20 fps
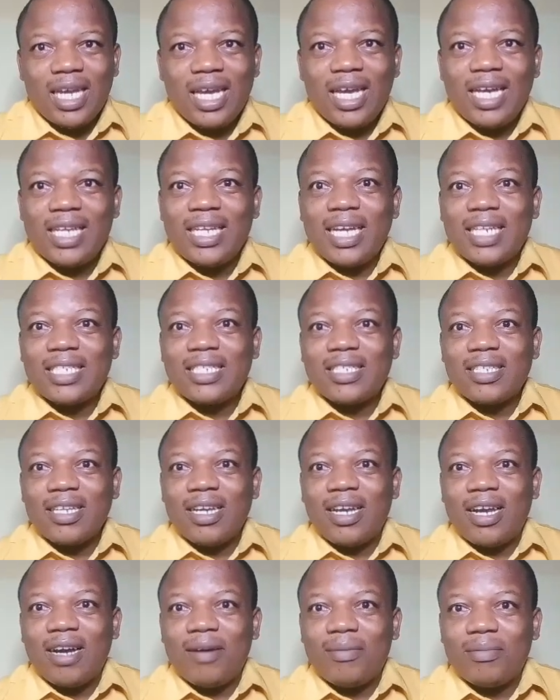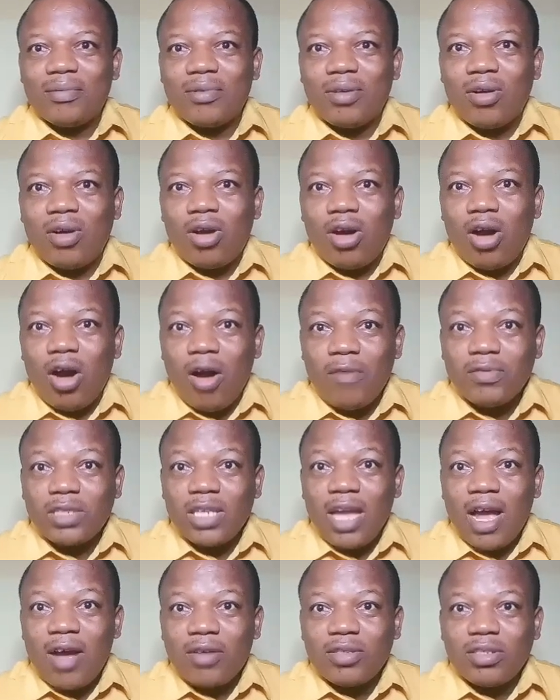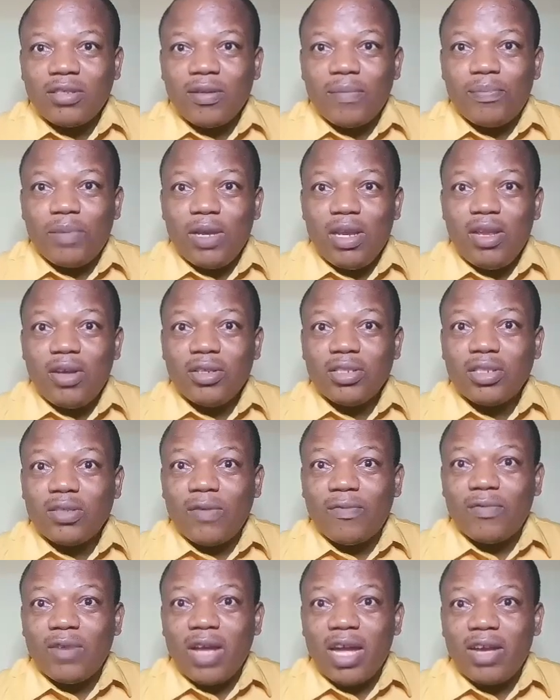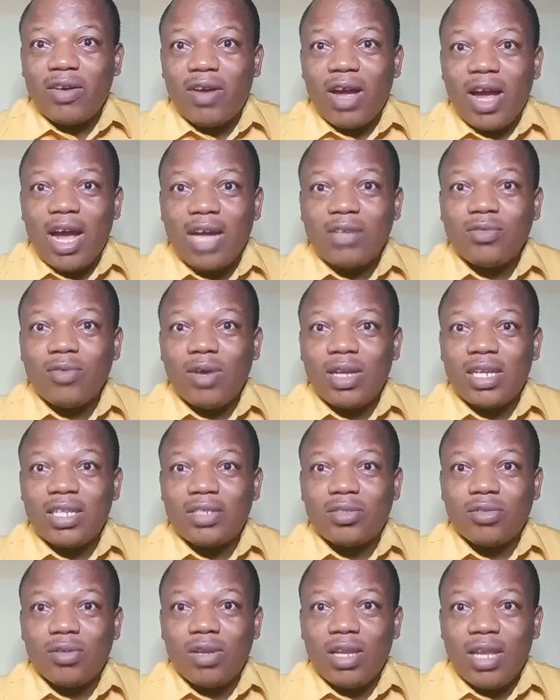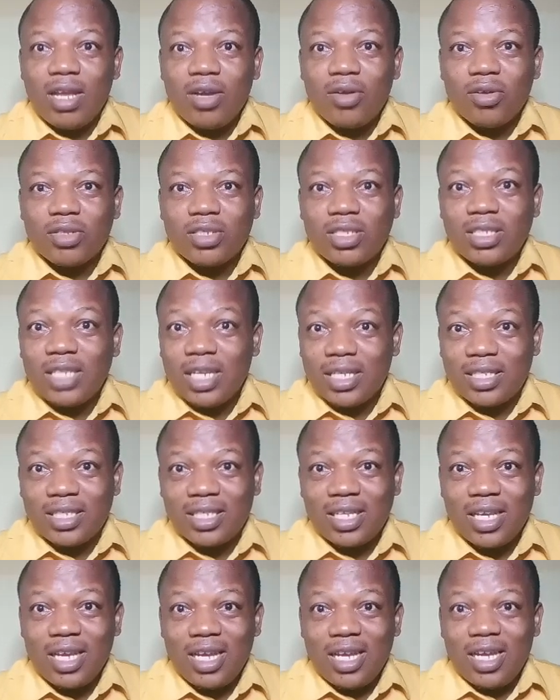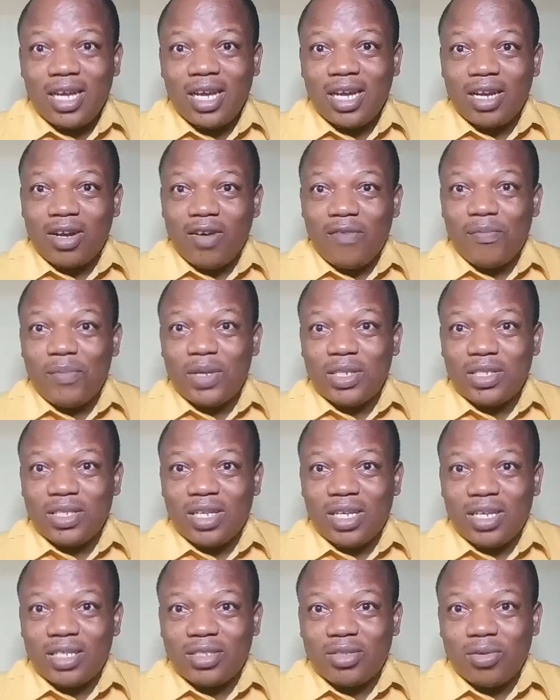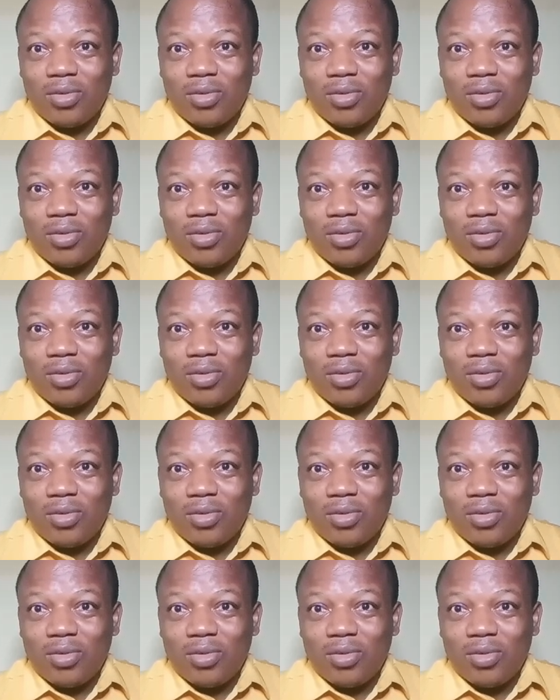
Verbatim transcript: uh, that uh, coughs out the billions of naira annually to Lagos State uh, government, eh,